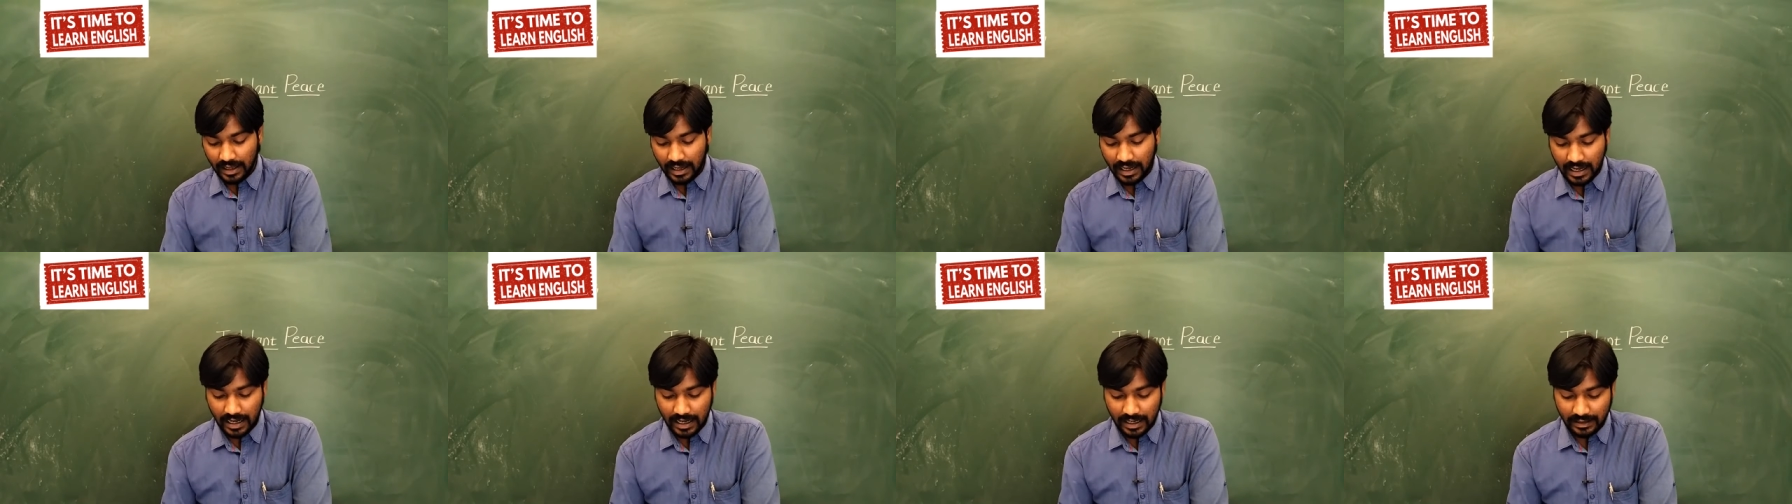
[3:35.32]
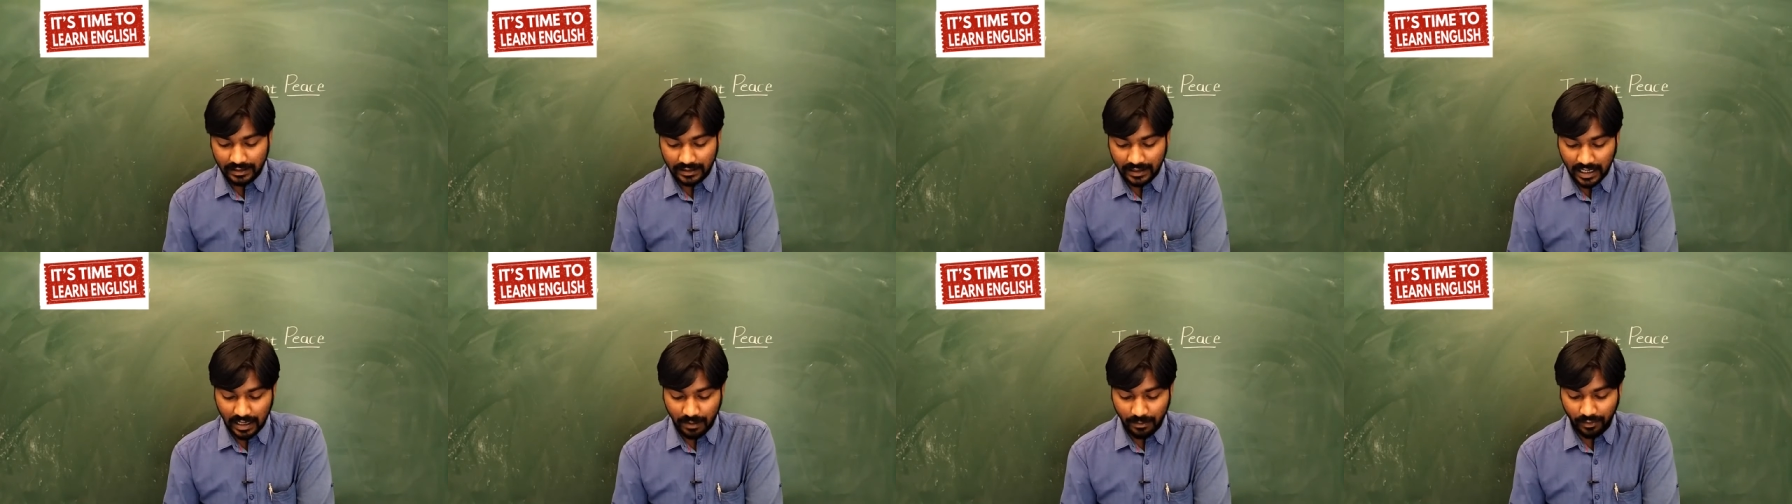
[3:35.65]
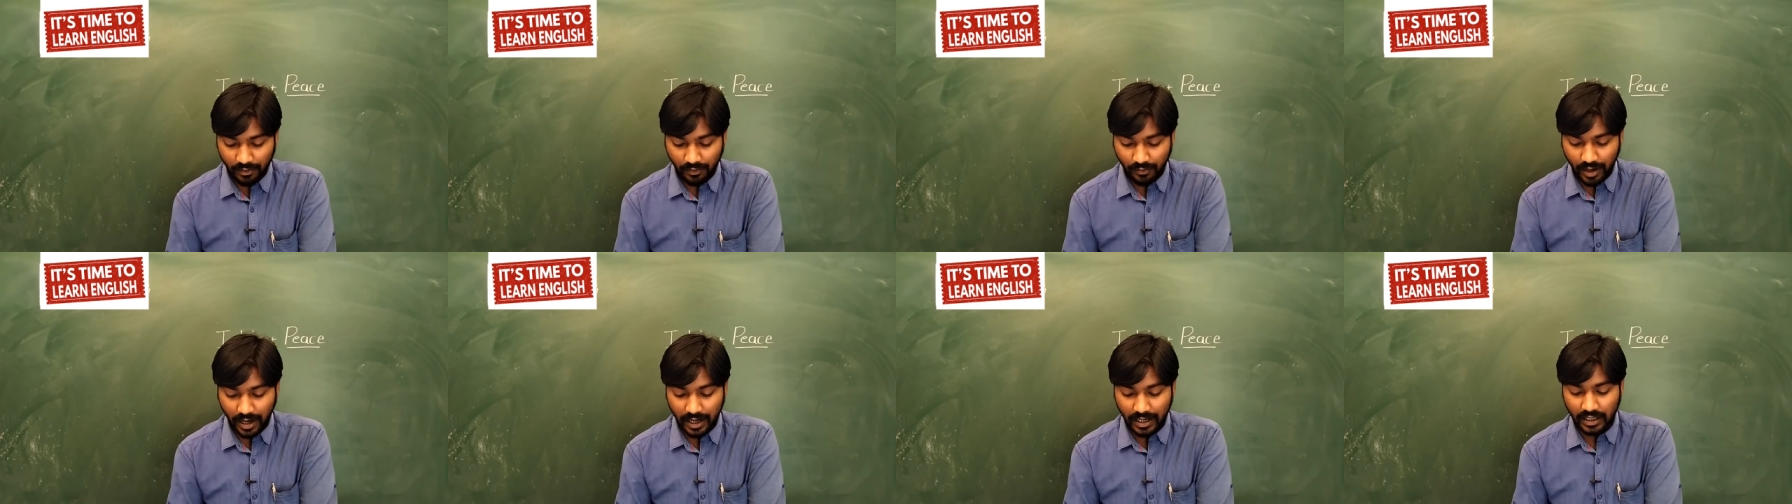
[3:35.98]
Let
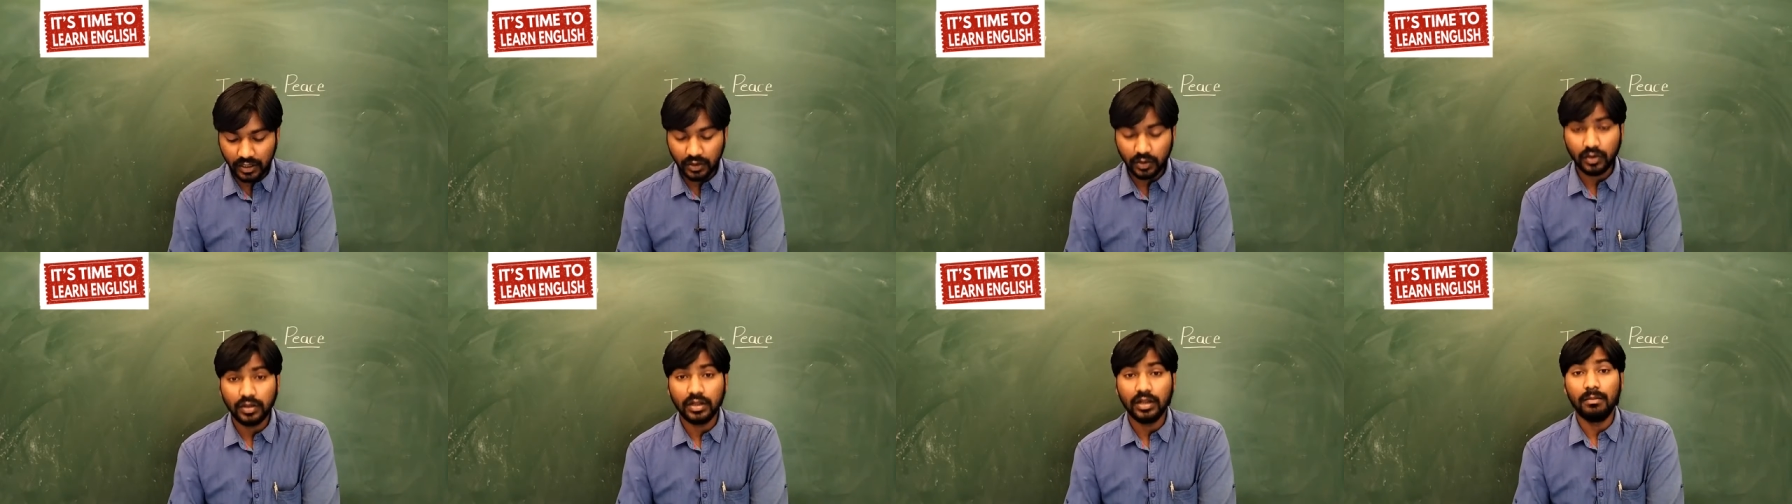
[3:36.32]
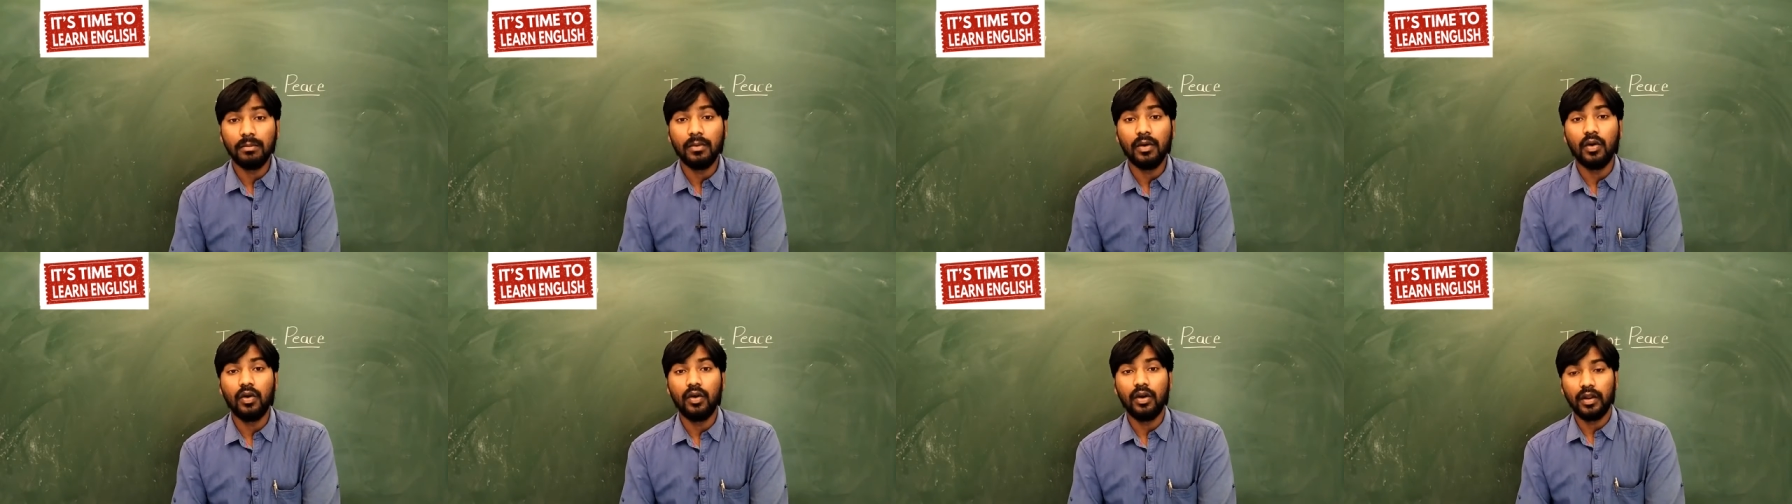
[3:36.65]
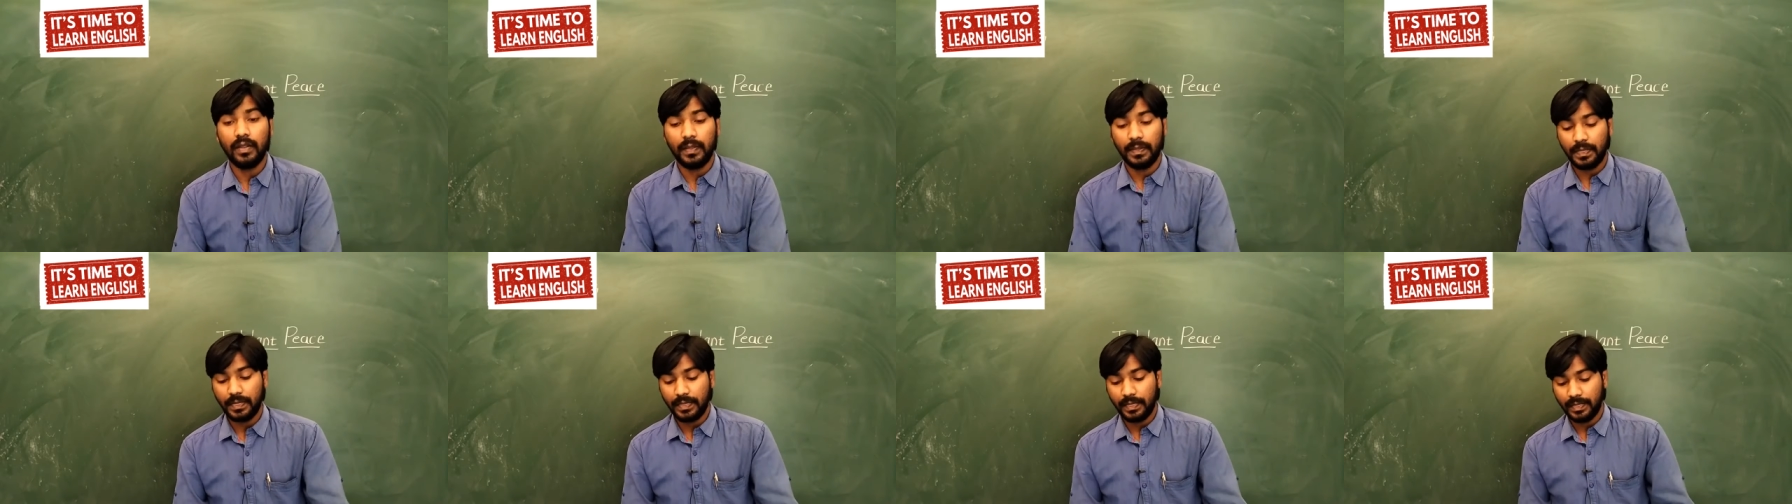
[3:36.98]
me write on the
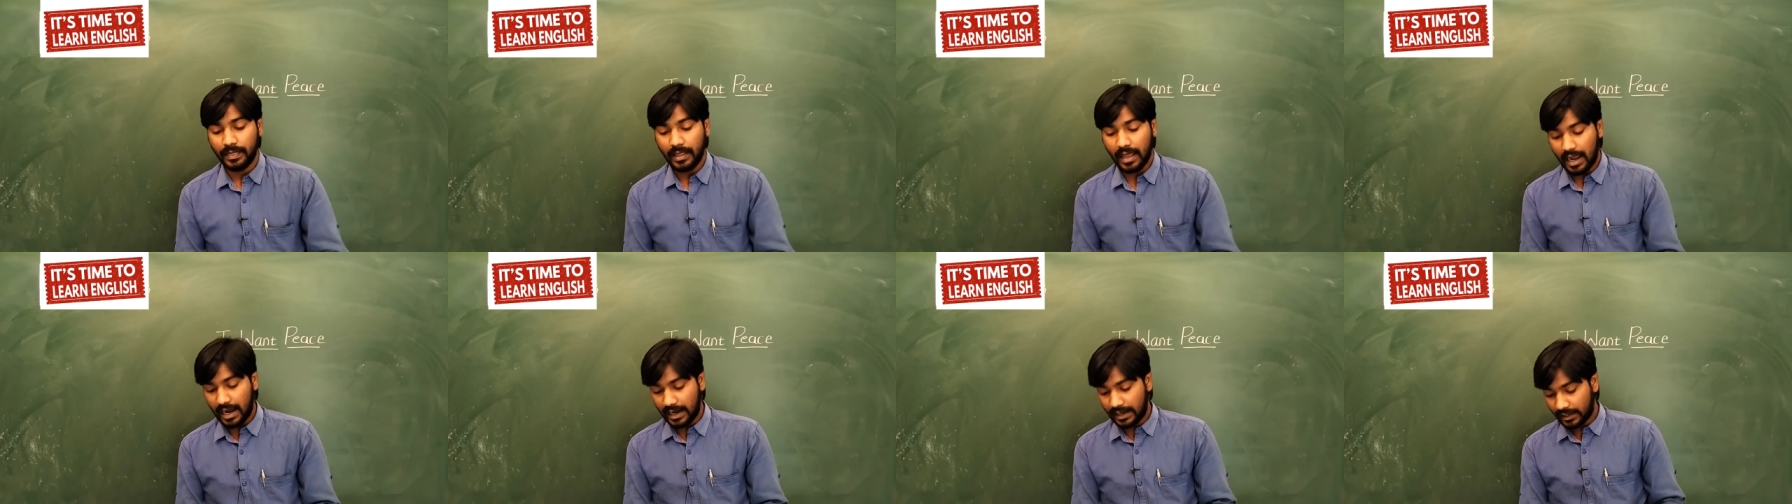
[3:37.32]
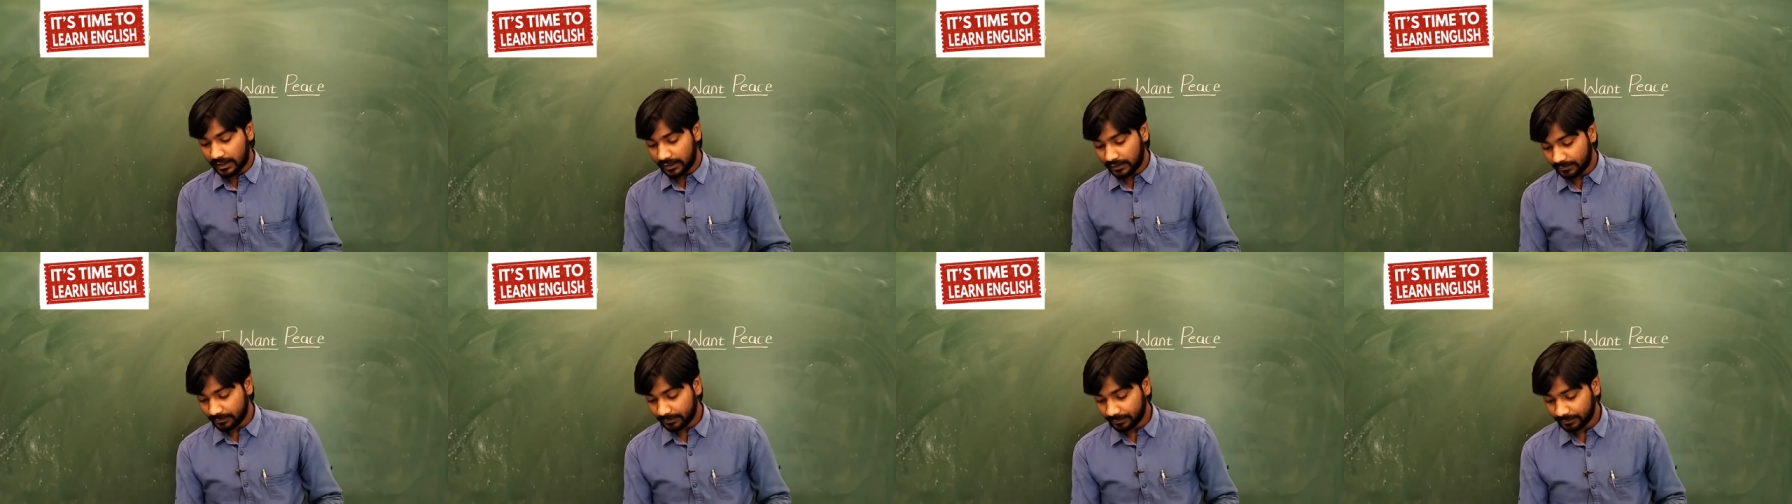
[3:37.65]
board that